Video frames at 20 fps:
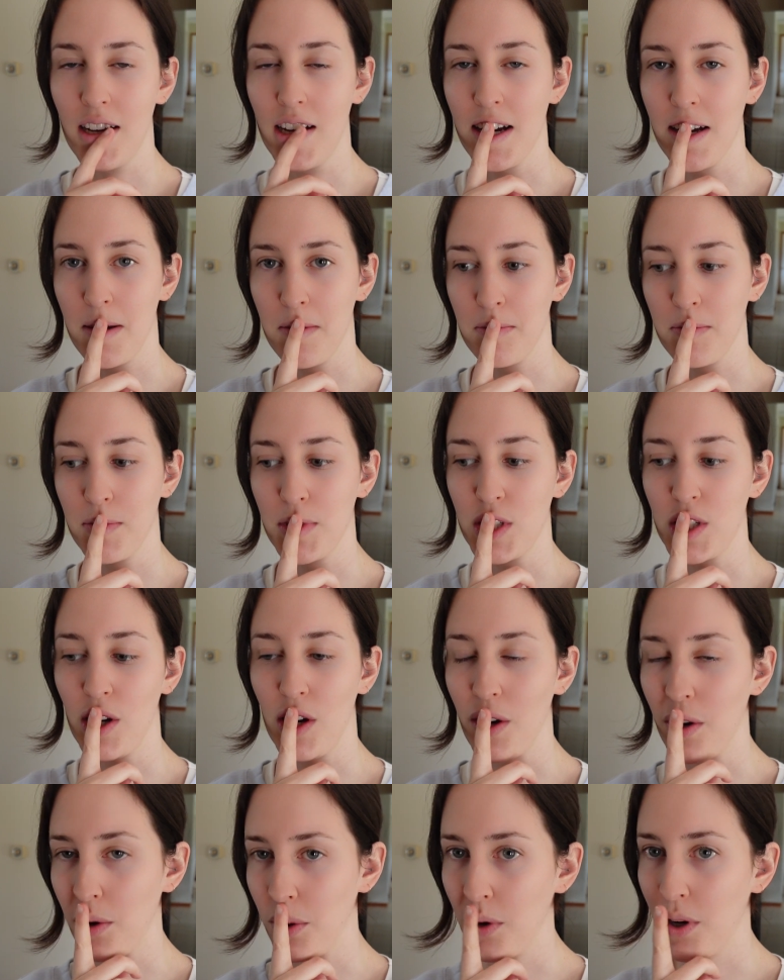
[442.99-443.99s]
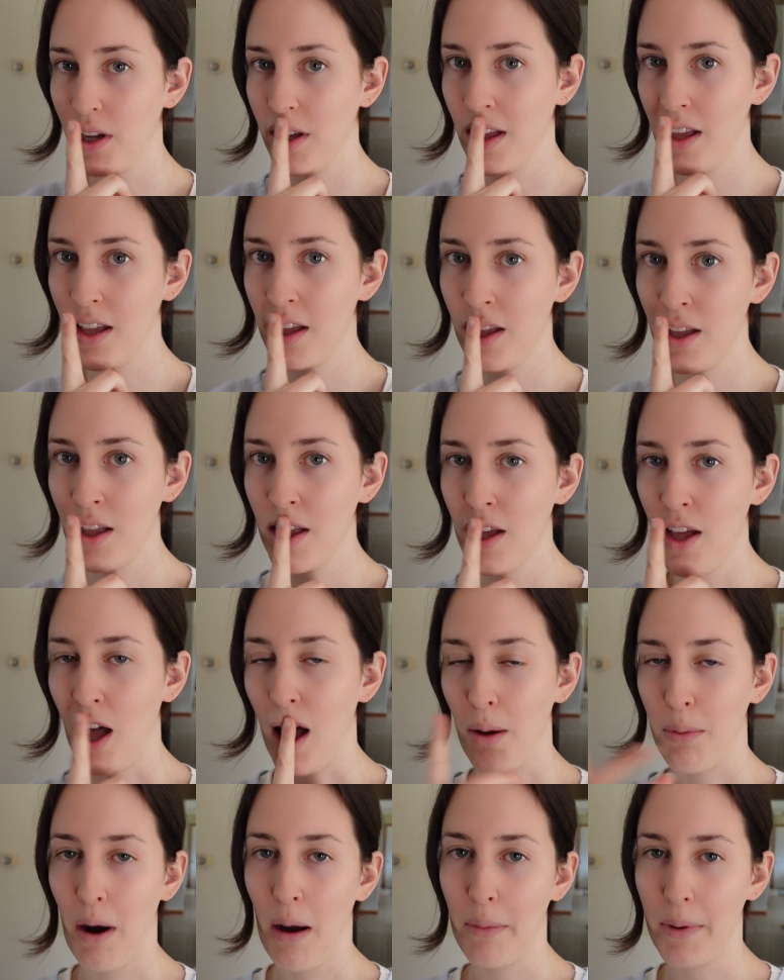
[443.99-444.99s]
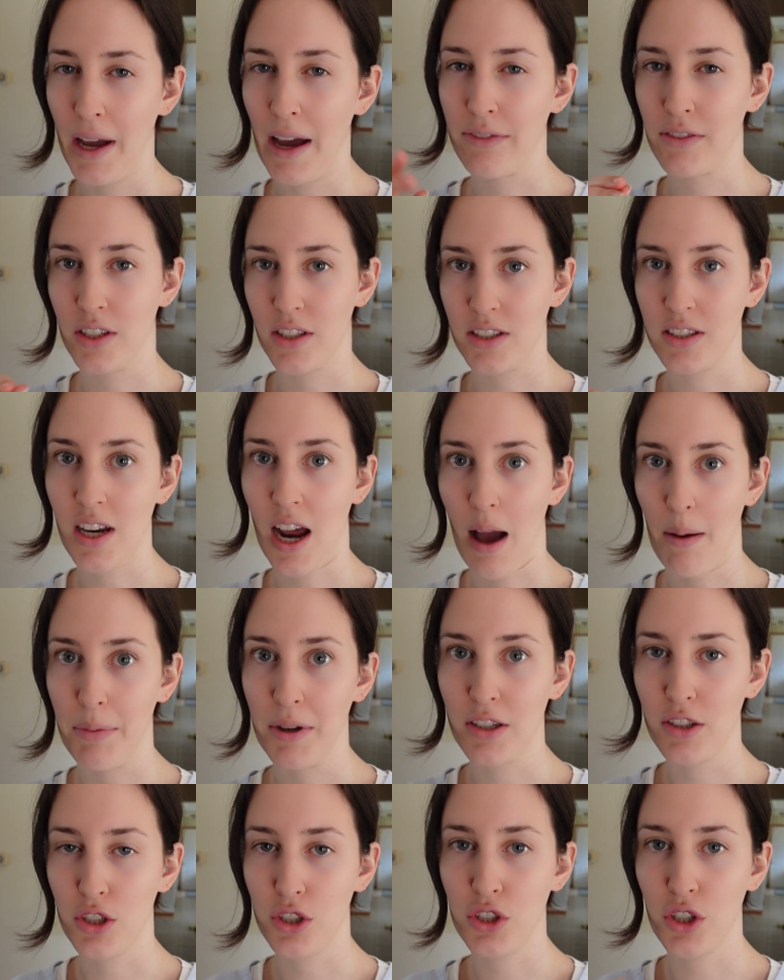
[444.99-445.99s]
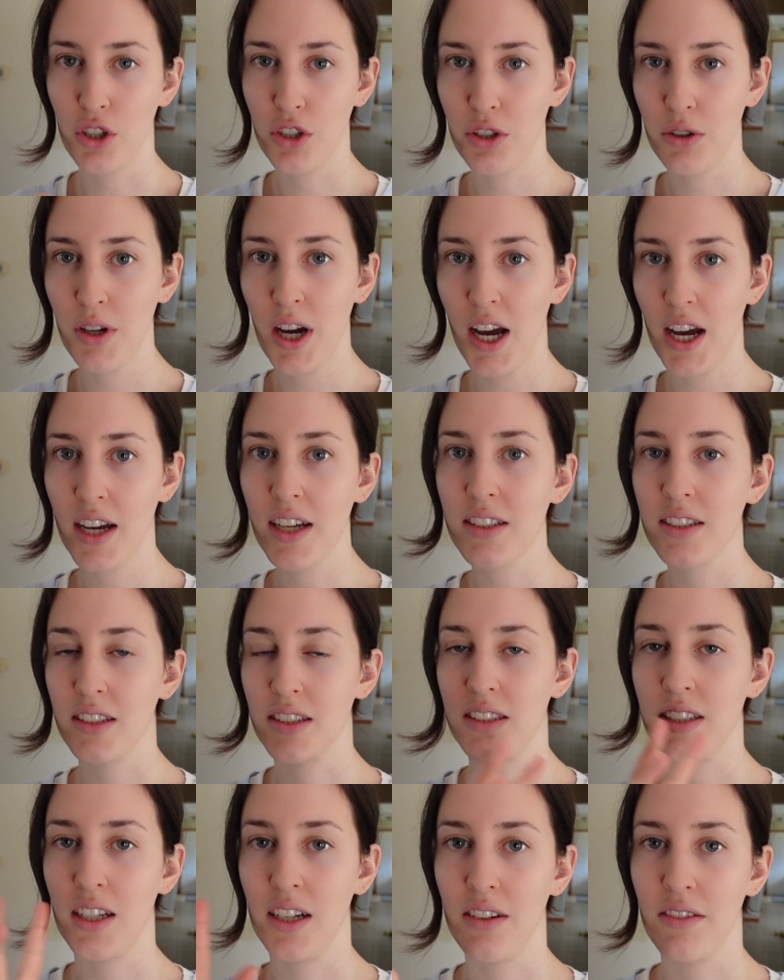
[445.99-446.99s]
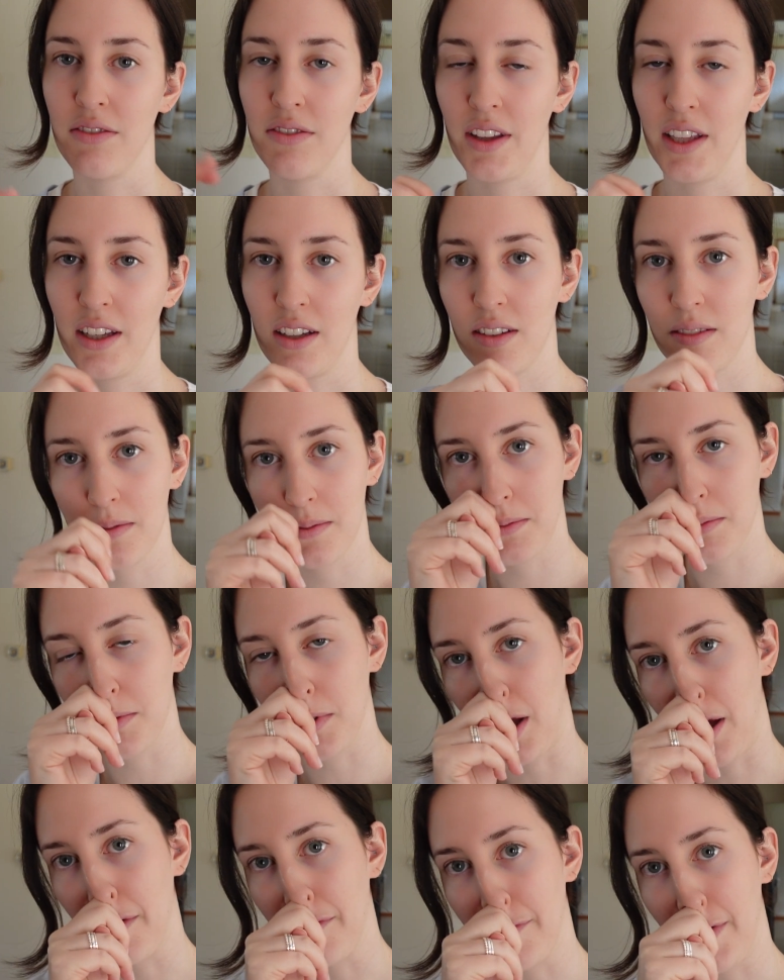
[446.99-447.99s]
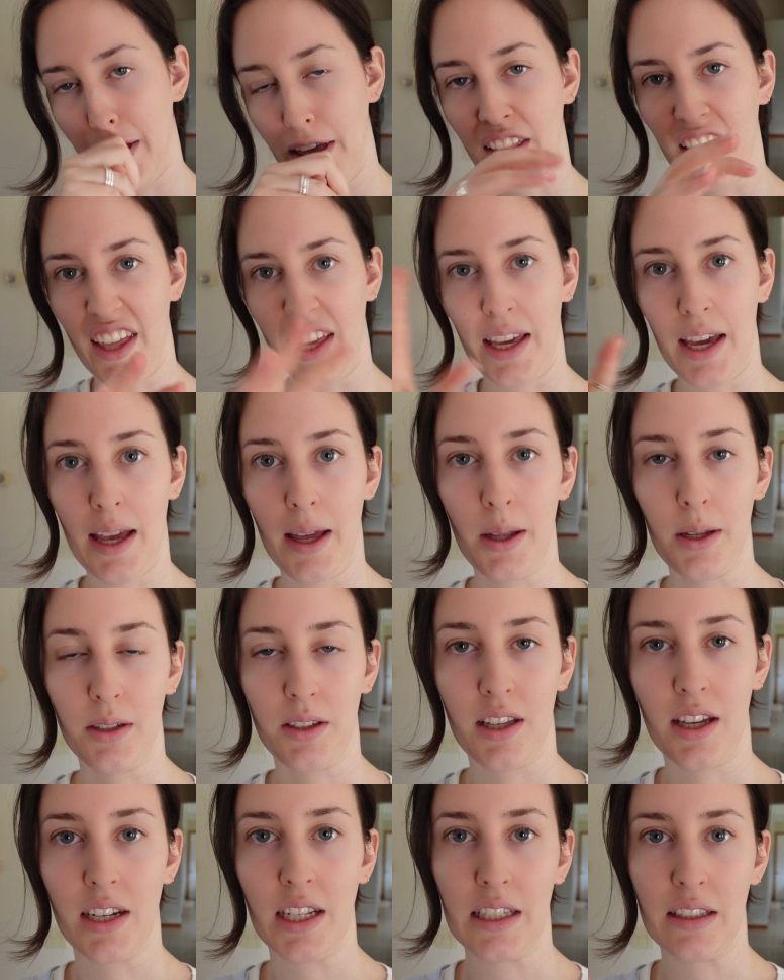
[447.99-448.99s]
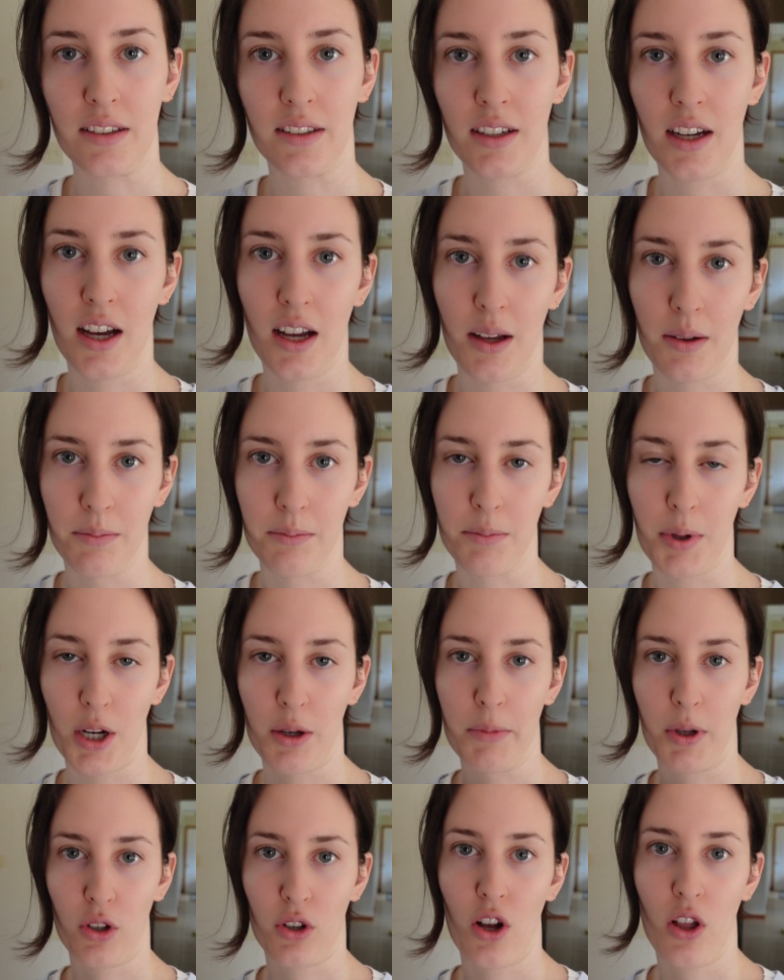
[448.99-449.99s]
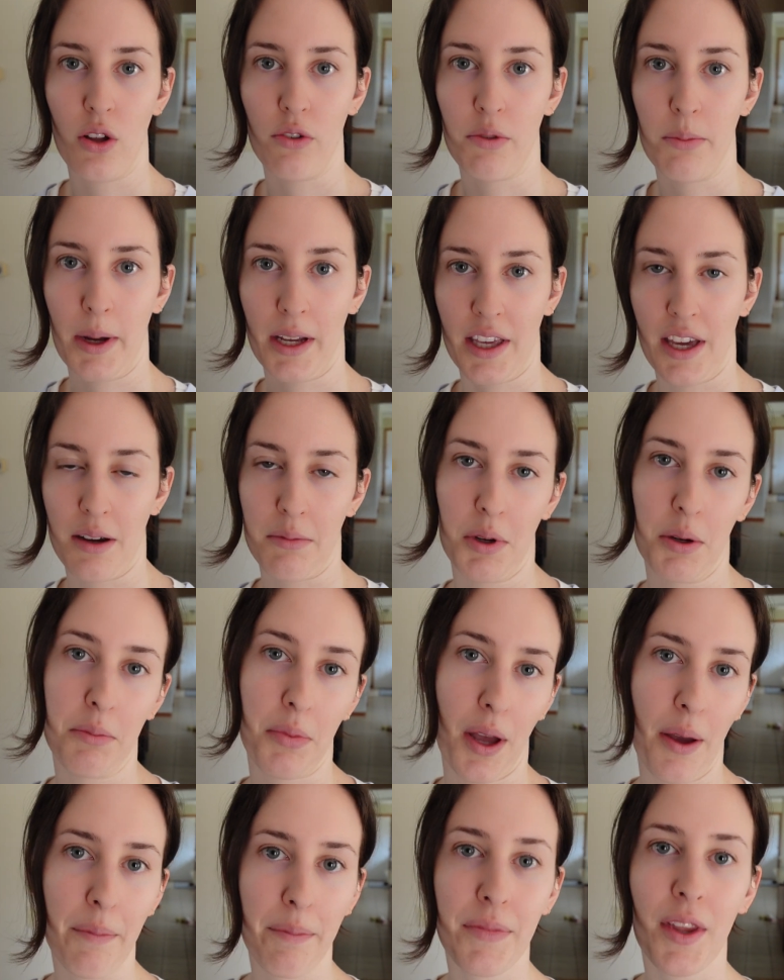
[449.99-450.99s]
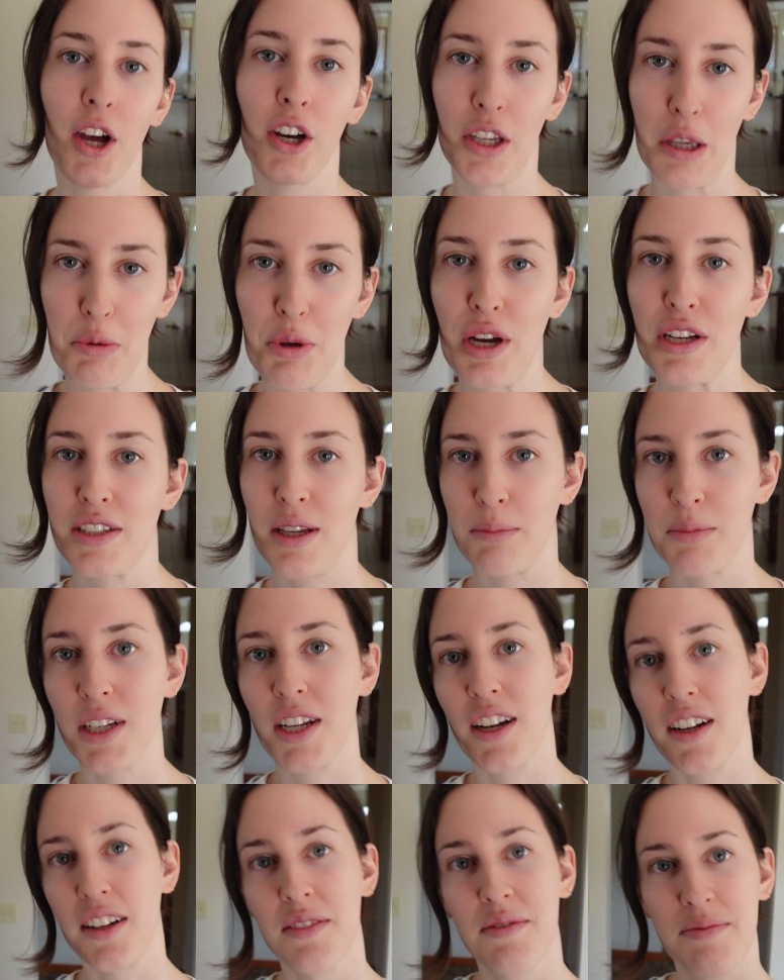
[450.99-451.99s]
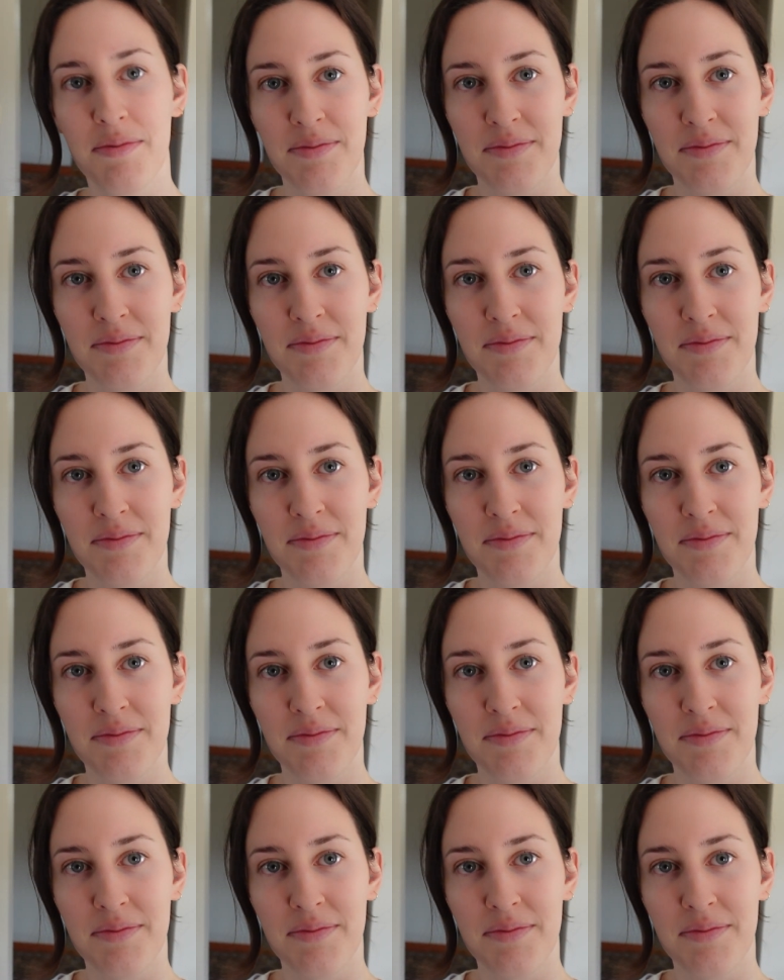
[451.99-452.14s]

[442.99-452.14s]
Um, so I'll probably have to stop it to show you guys instead of like unveiling it and getting um, buttermilk all over my camera. But I'll keep you guys updated.